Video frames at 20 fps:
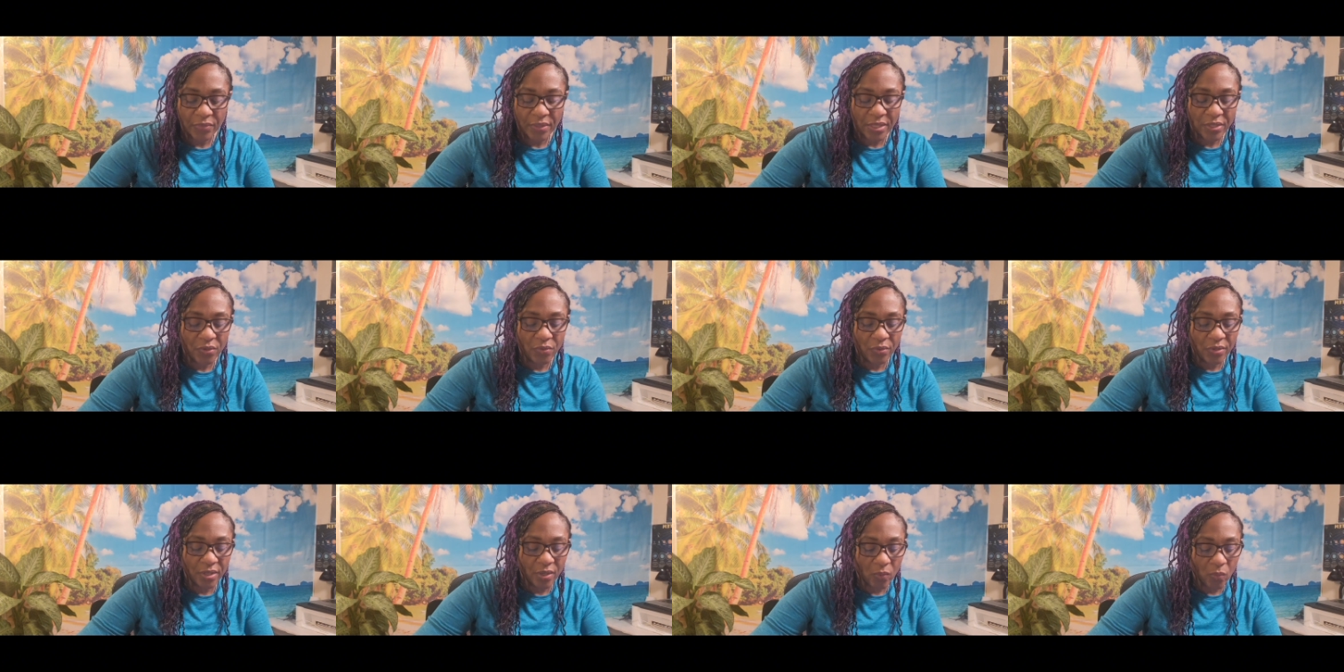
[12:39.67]
they
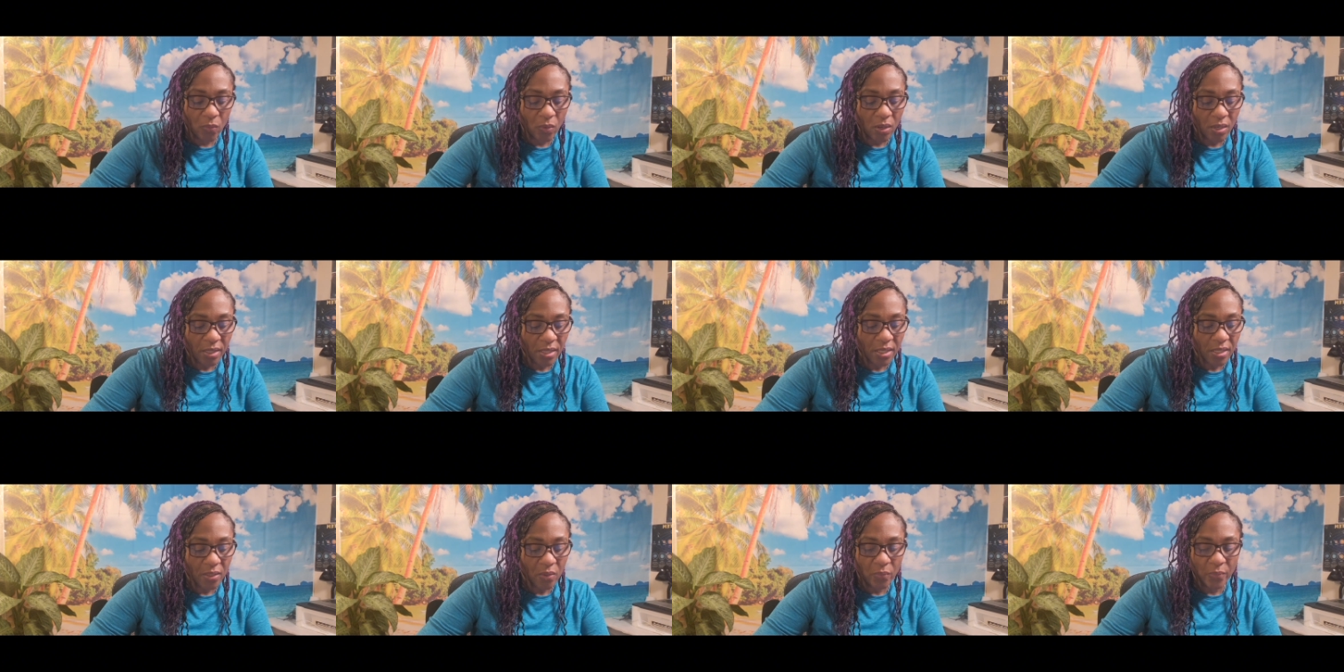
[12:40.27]
know you're
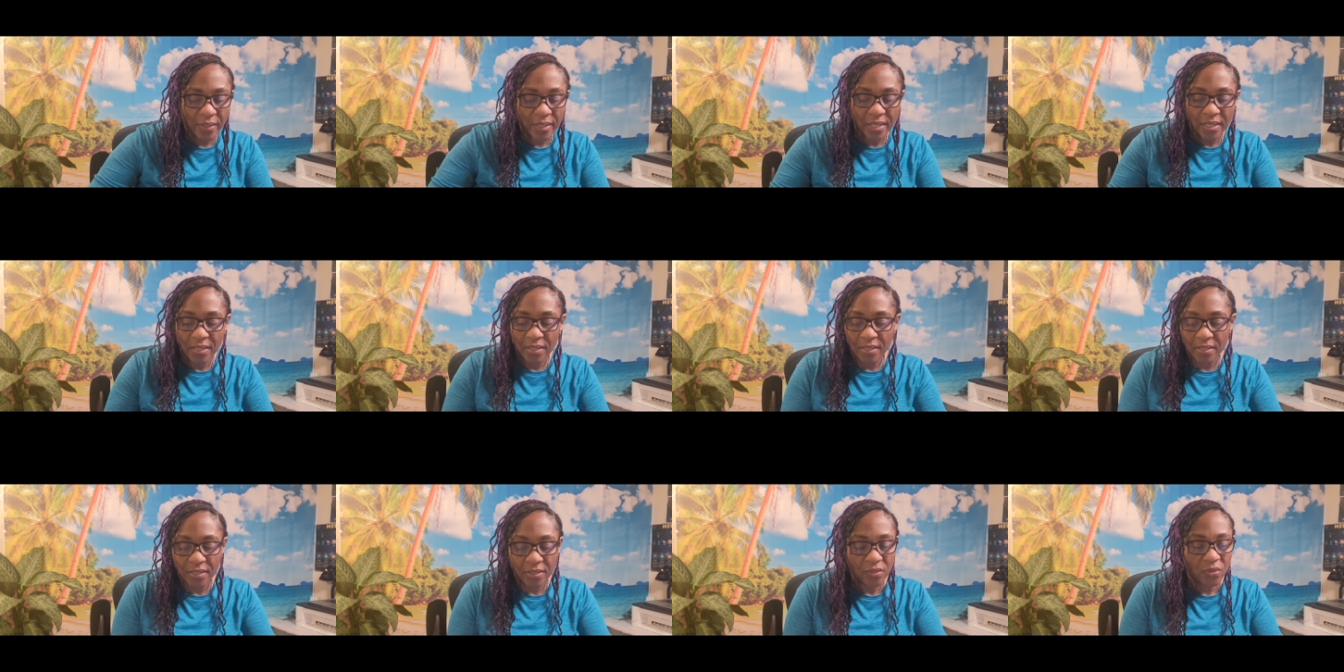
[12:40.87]
walking
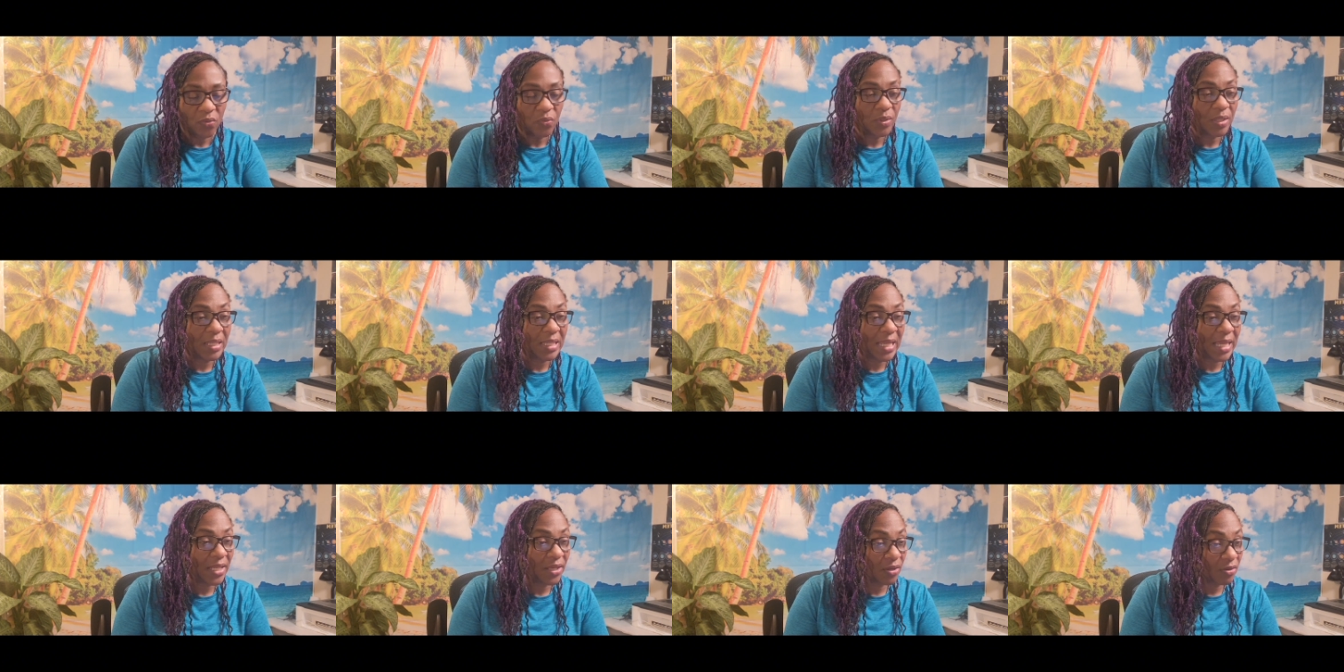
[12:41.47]
away into the
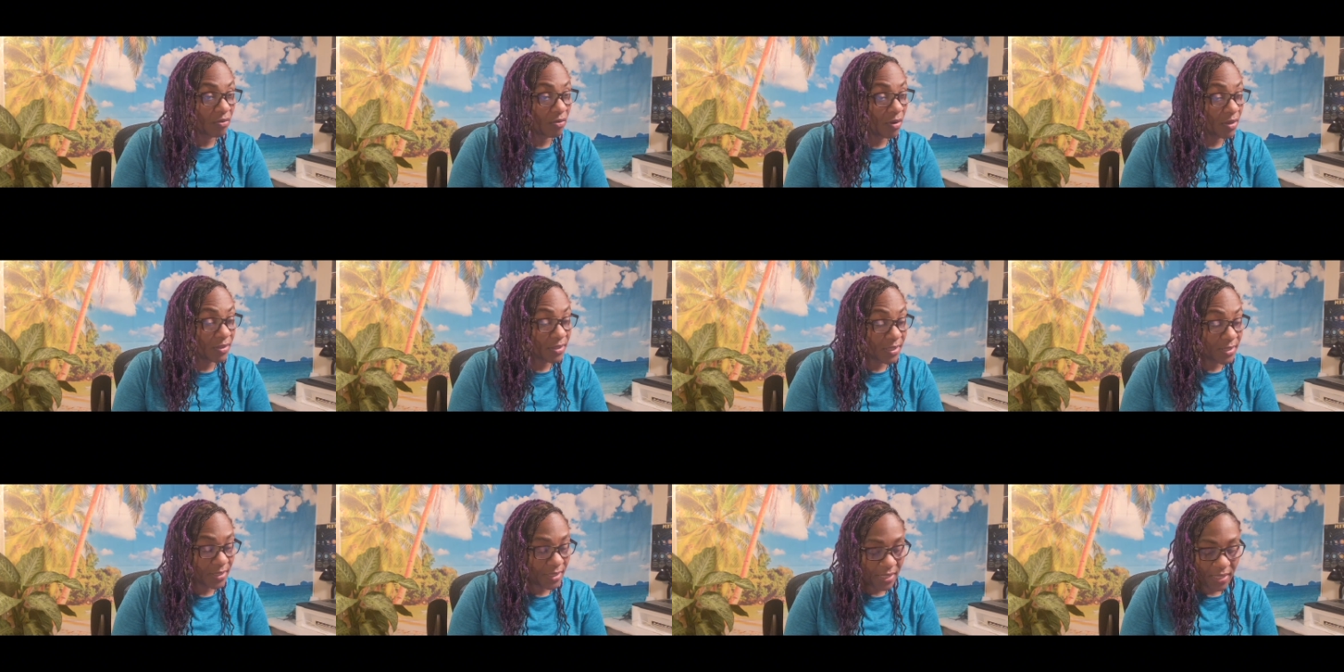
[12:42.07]
land
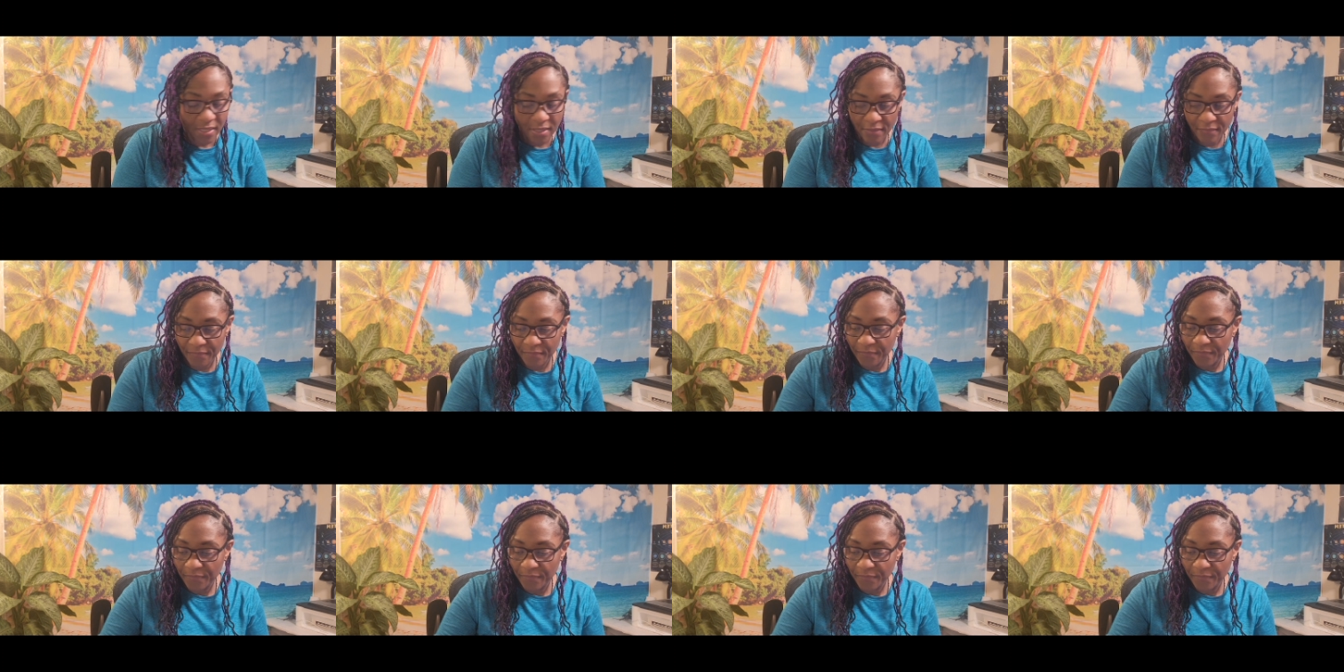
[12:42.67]
across the sea